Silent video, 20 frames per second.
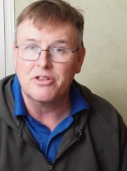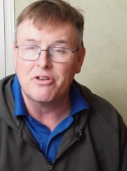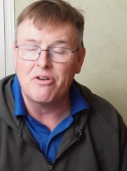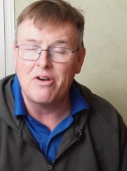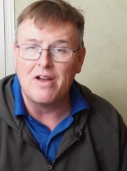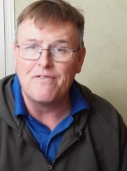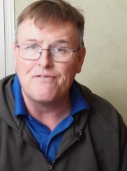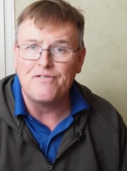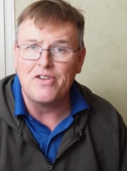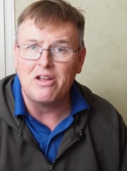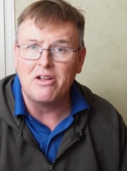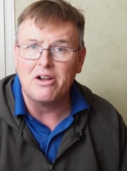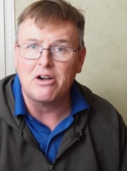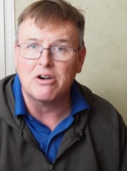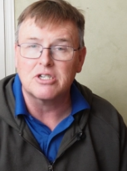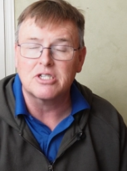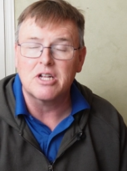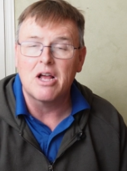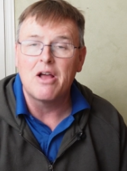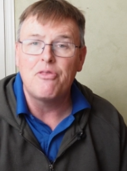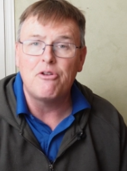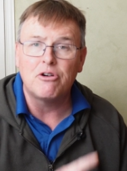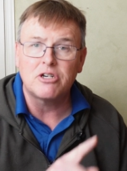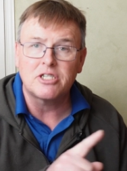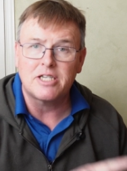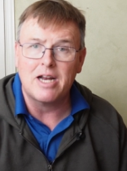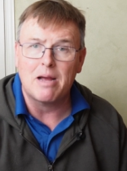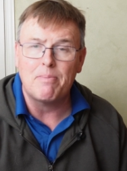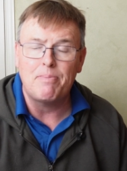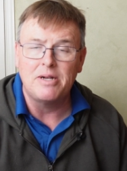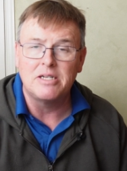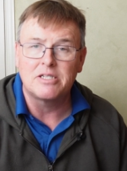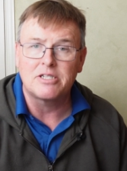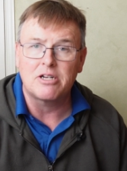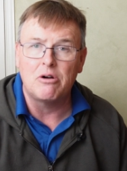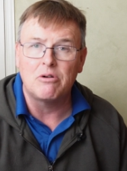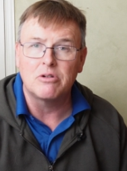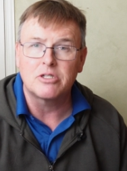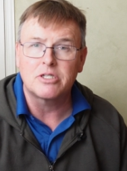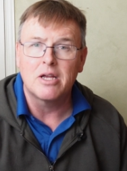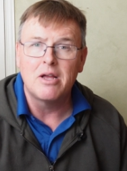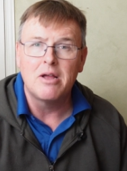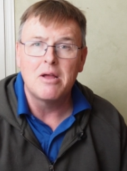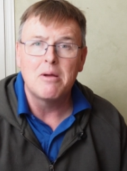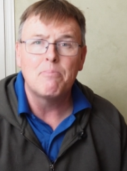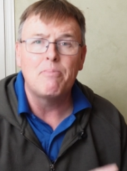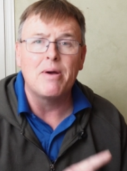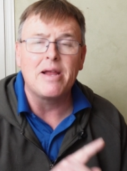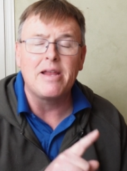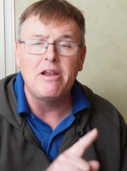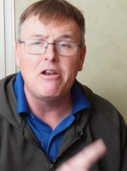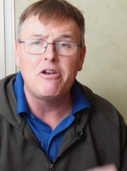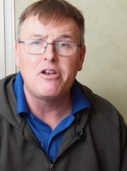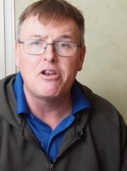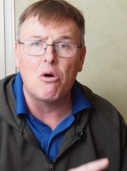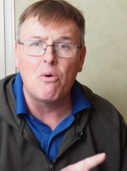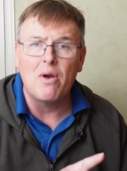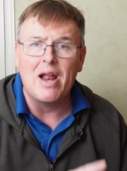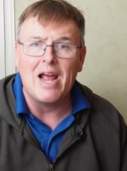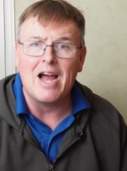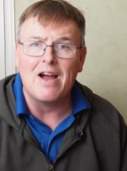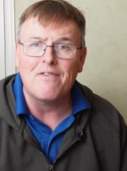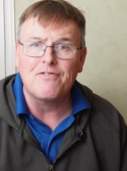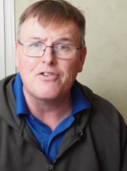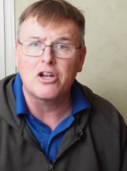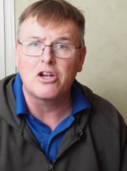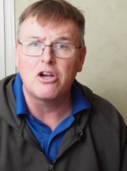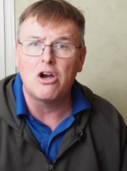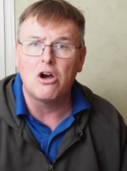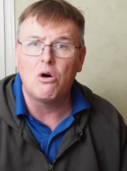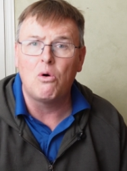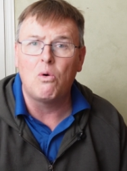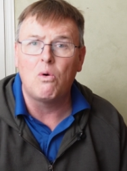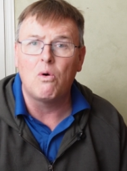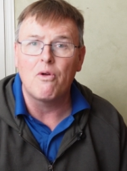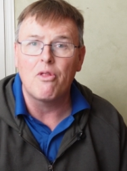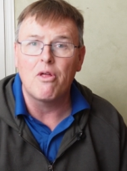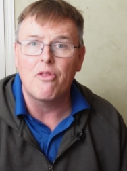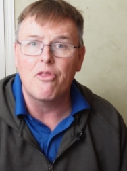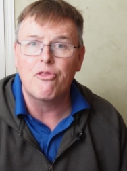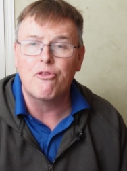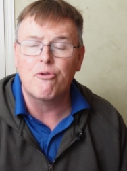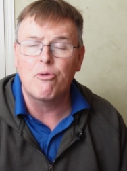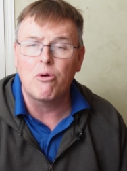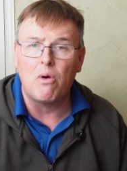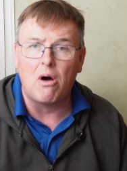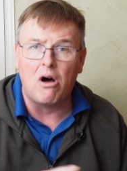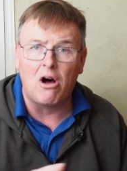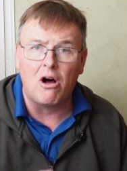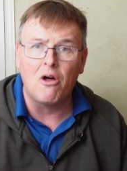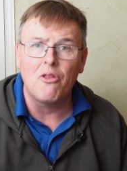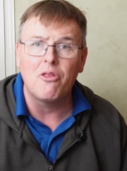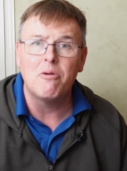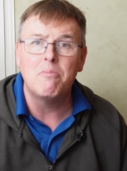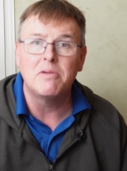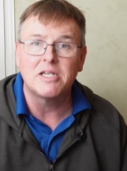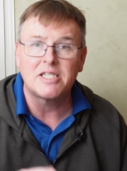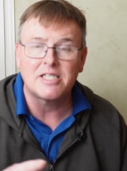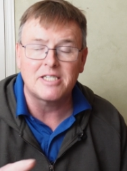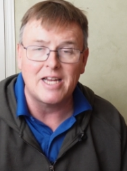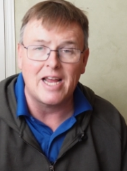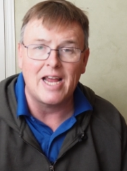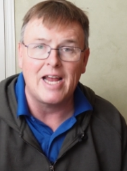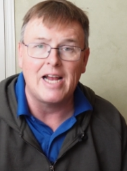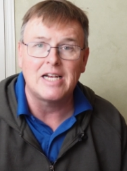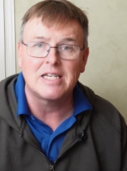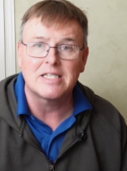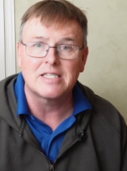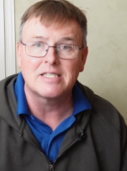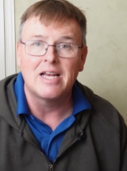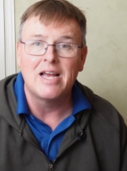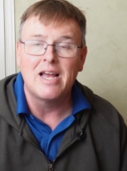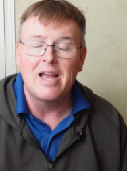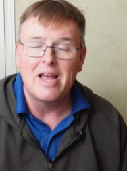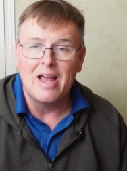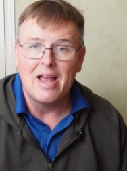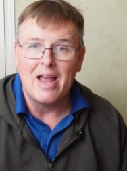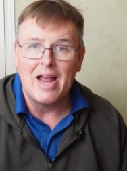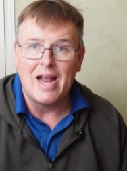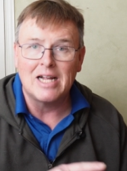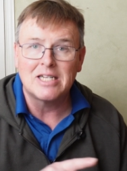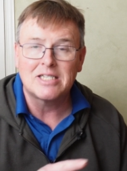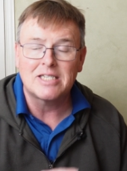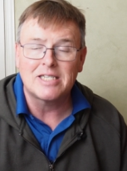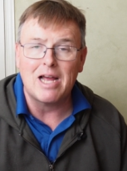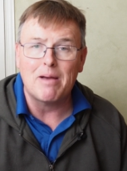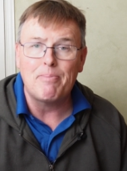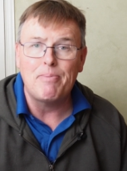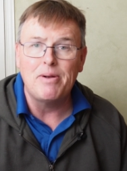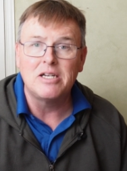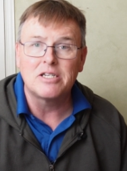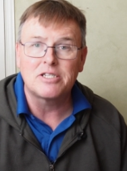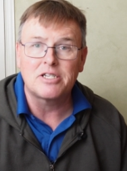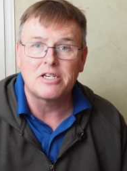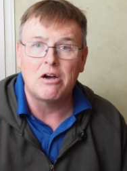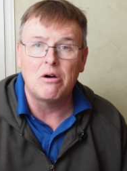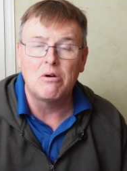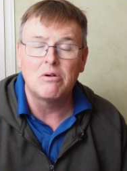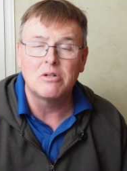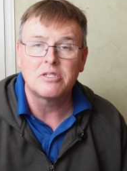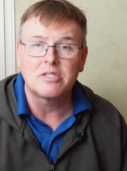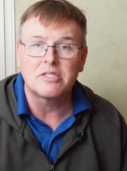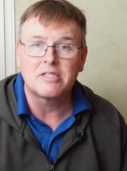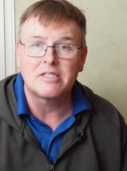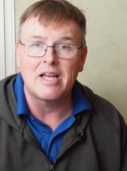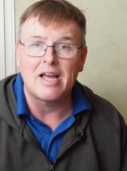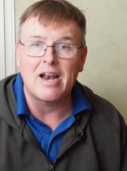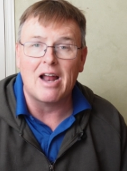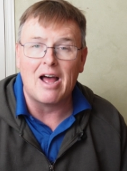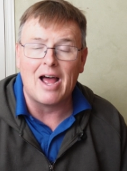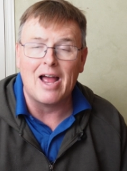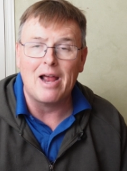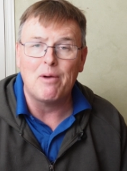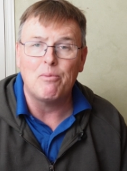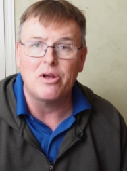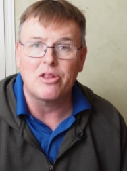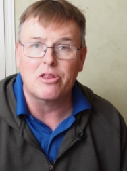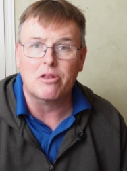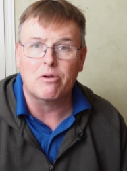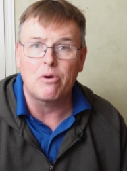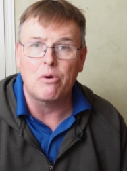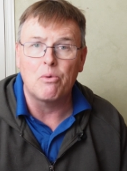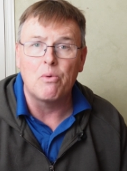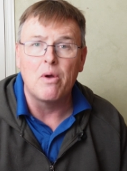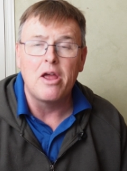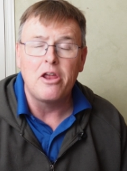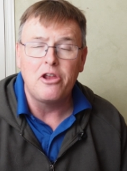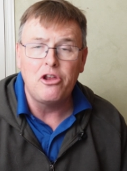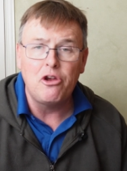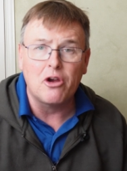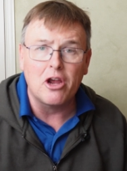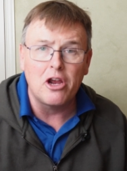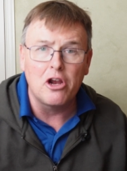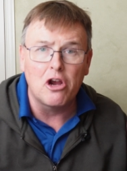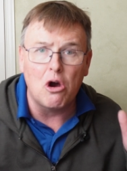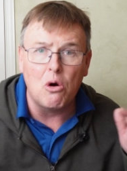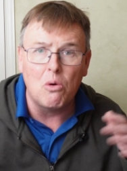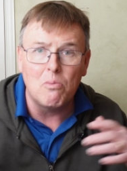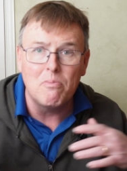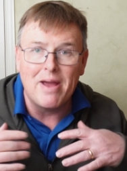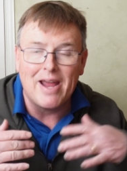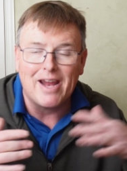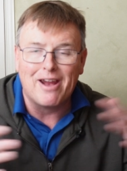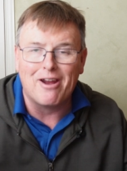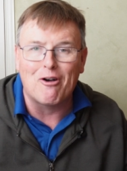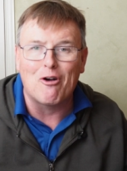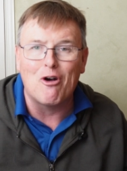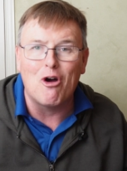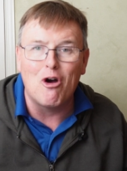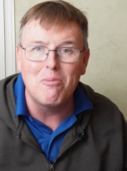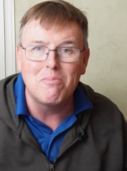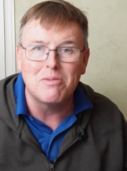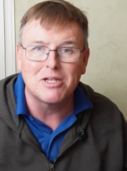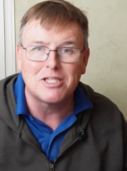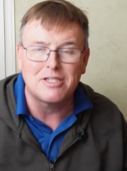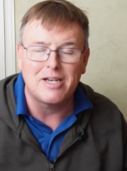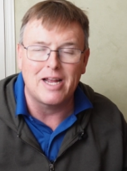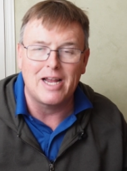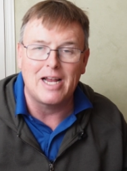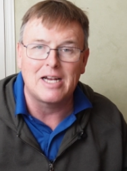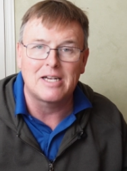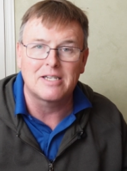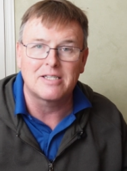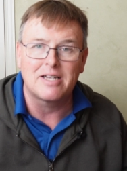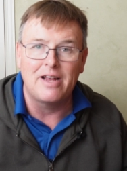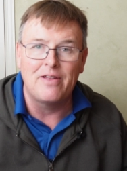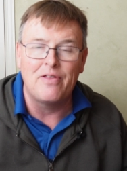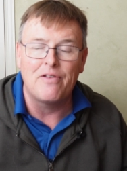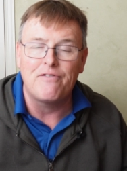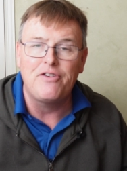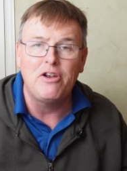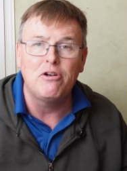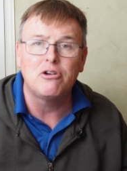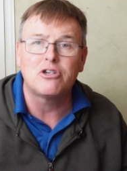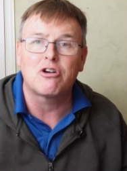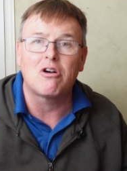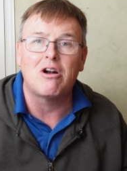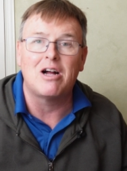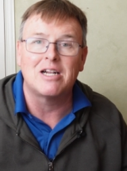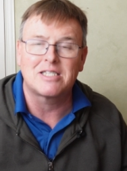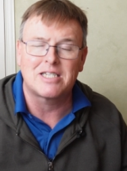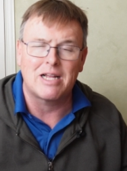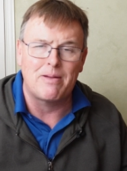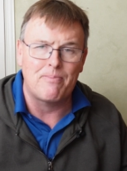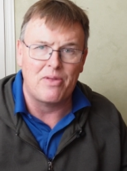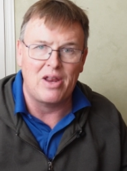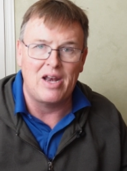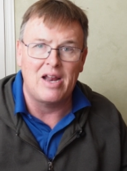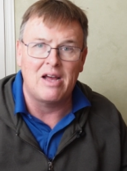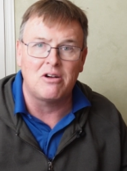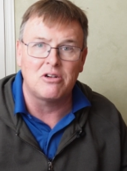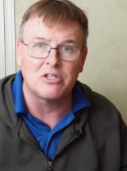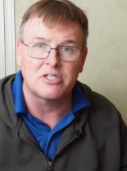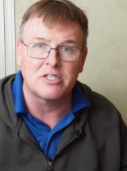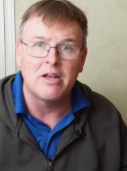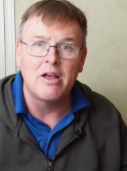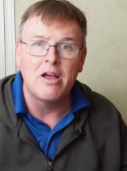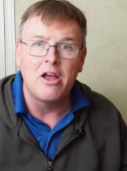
They're not failures. They're stepping stones. But you don't have to go through all the mistakes and stepping stones that I went through. You can go make your own mistakes in the future on something else.